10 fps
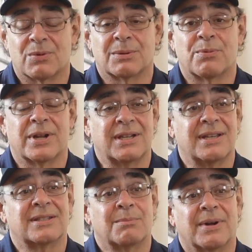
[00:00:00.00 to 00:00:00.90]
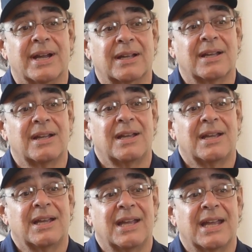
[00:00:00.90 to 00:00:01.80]
it was a pretty decent bike,
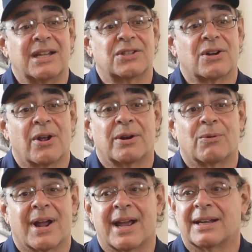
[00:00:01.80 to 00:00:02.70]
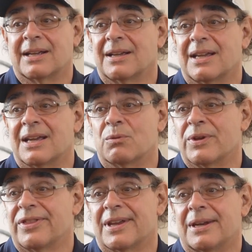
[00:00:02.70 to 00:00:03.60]
and started riding. And
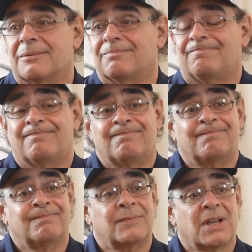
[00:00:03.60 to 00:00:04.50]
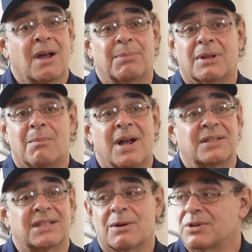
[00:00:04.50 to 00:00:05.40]
within a couple of
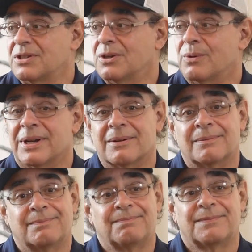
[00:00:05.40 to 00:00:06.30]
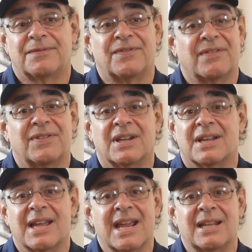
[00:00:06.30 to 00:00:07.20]
months, I was doing 50
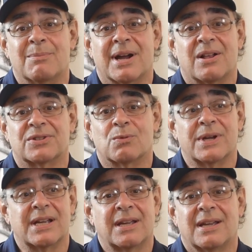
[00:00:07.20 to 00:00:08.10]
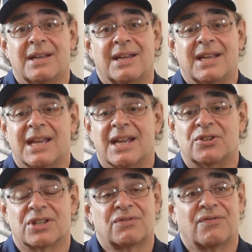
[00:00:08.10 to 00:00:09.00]
to 80 miles a week
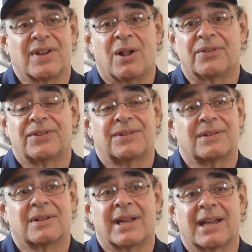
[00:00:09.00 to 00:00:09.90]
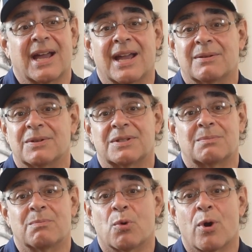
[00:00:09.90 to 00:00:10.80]
and just felt like I was
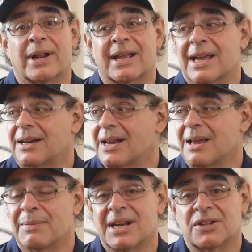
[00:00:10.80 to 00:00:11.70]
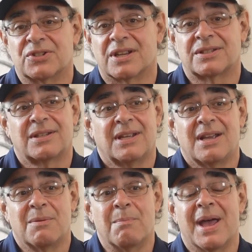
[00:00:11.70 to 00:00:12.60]
born again. I mean, it just
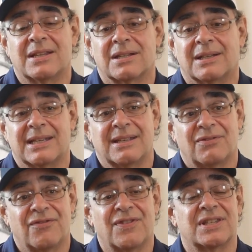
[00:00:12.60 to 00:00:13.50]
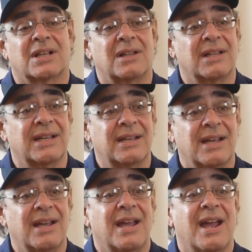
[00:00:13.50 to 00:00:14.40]
mentally, physically,
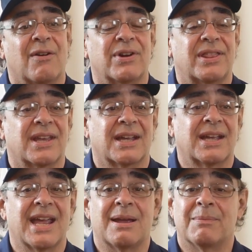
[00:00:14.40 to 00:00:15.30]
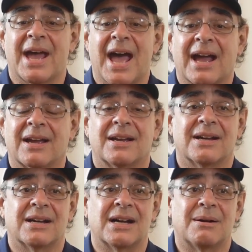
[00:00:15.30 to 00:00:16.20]
everything came back.
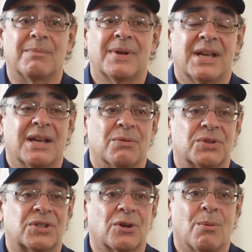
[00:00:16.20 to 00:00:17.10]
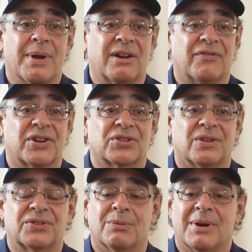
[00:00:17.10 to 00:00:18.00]
So
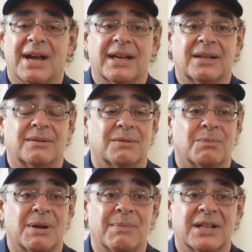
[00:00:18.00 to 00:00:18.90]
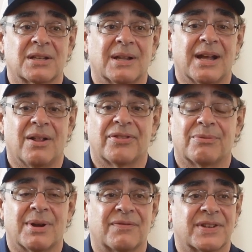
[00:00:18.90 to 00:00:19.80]
beneficial to my mental
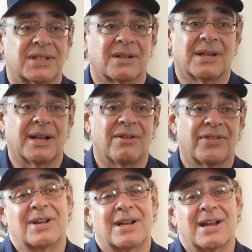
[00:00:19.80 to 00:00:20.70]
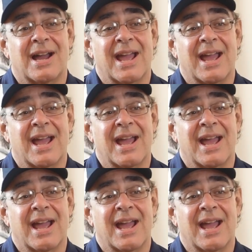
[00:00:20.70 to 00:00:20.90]
health, my physical health. I